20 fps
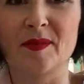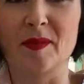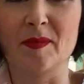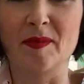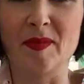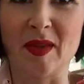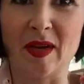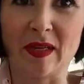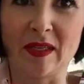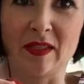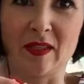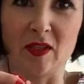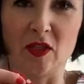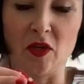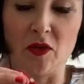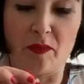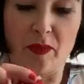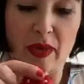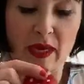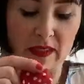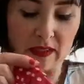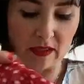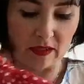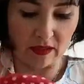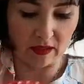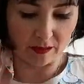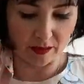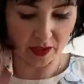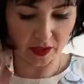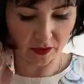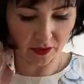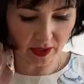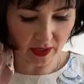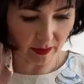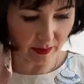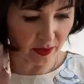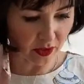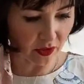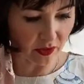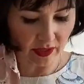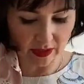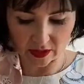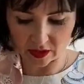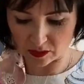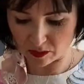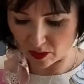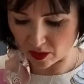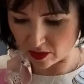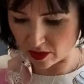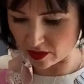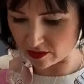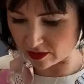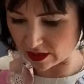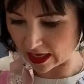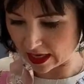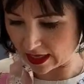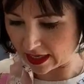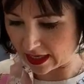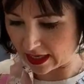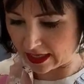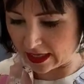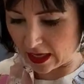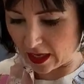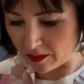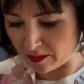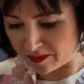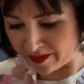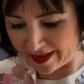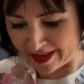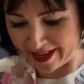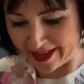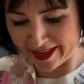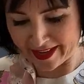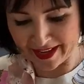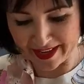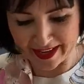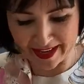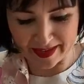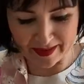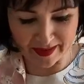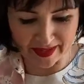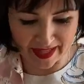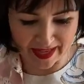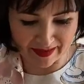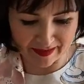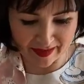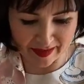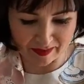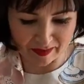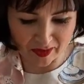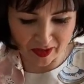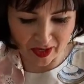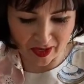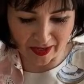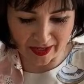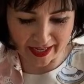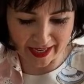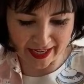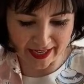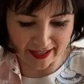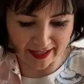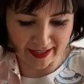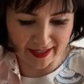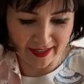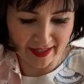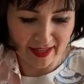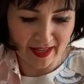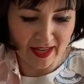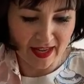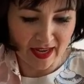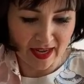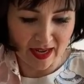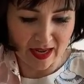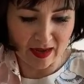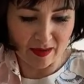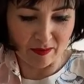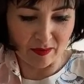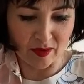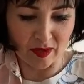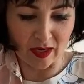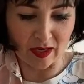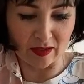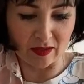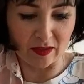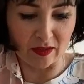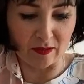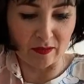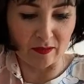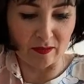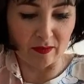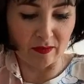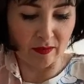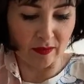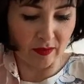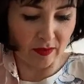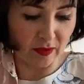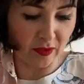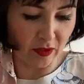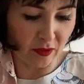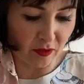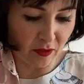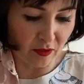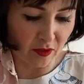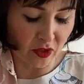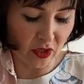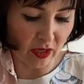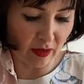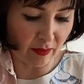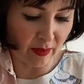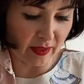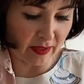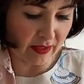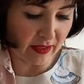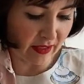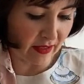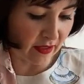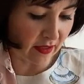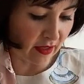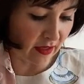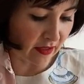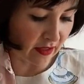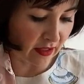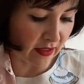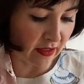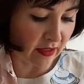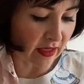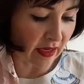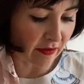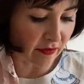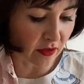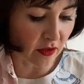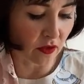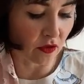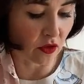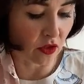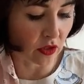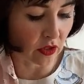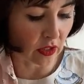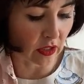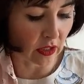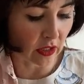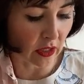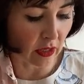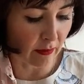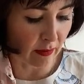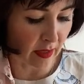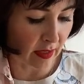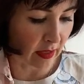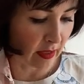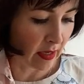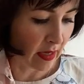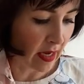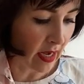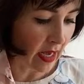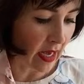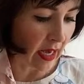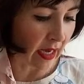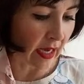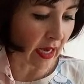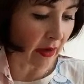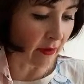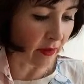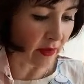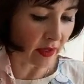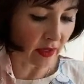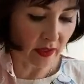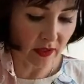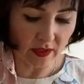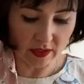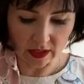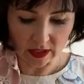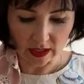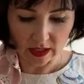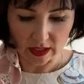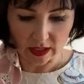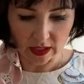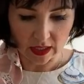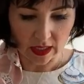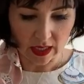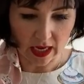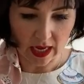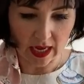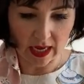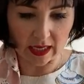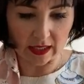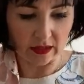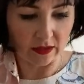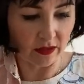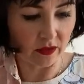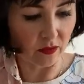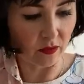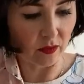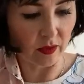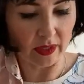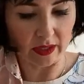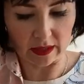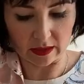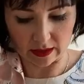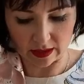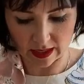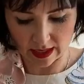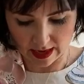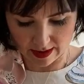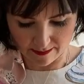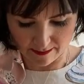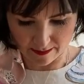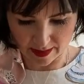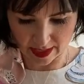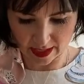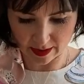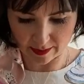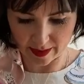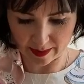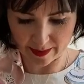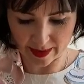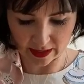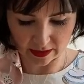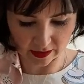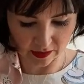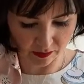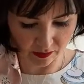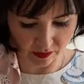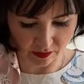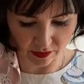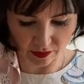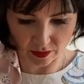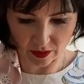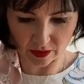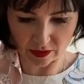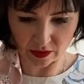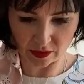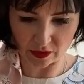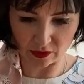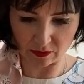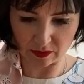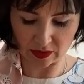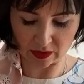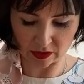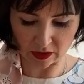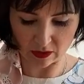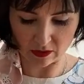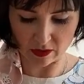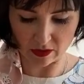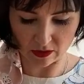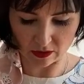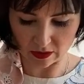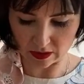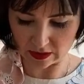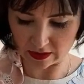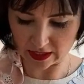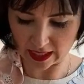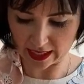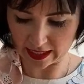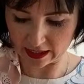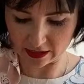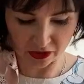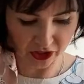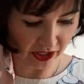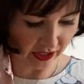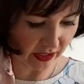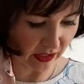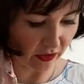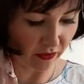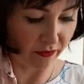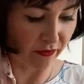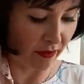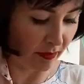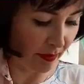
Nice new pattern to be doing. I'll be doing that tomorrow, and hopefully I will have some childcare. Our new childminder is starting this afternoon. She's going to come and hang out with us, and we'll be coming back tomorrow whilst I do my sew-along and taking Jazzy off for a